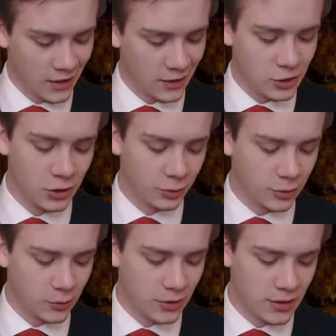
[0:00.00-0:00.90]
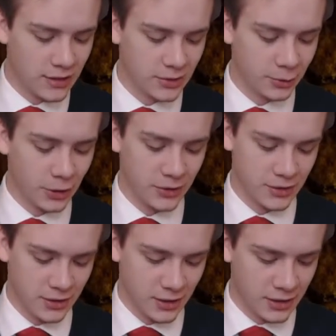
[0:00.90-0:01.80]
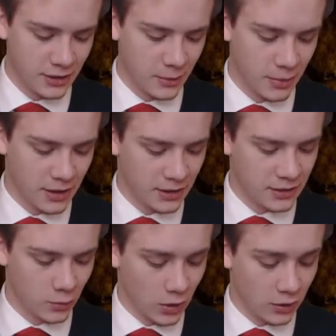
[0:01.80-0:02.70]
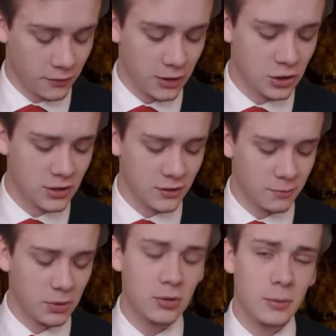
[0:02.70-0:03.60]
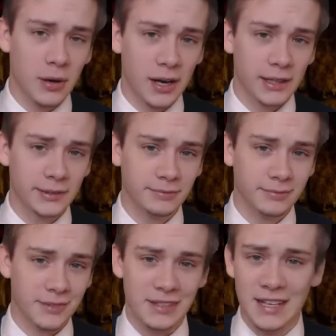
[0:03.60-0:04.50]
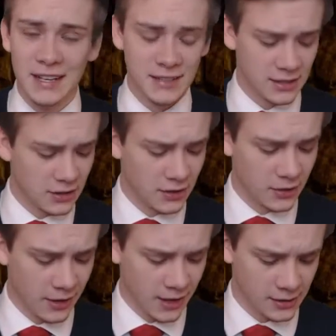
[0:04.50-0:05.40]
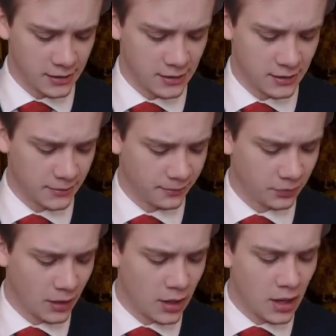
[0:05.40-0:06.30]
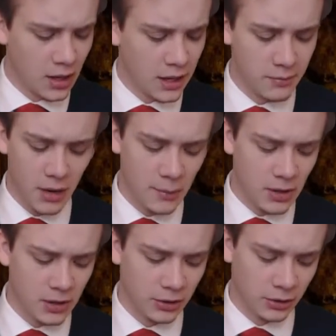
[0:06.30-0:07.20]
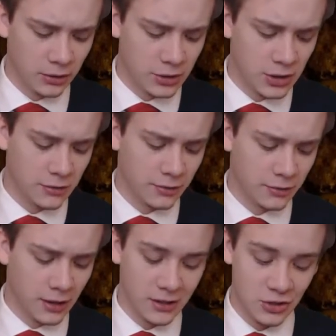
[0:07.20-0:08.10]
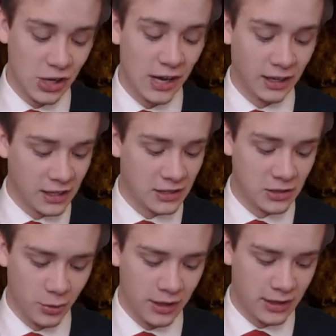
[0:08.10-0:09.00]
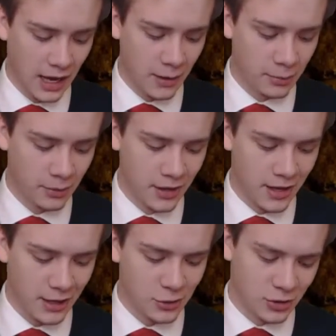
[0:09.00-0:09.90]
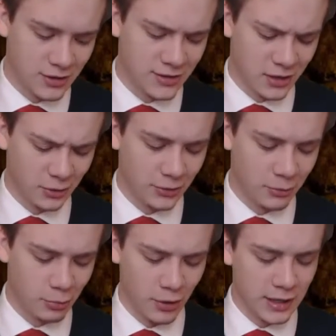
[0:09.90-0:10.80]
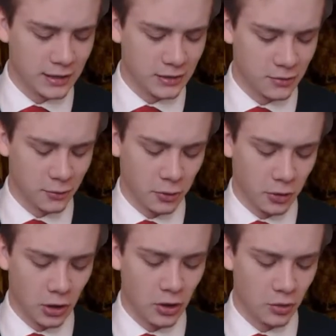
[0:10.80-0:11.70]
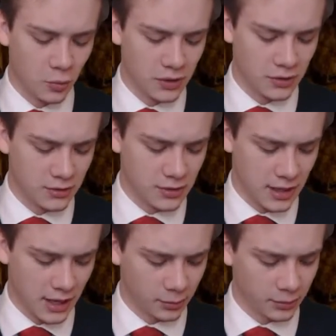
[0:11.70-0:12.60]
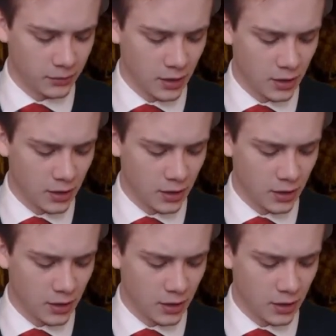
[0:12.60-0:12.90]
The children were nestled all snug in their beds, while visions of PewDiePie danced in their heads. And Mama in her kerchief and Jack in his tweed cap had just settled their brains for a long winter's nap.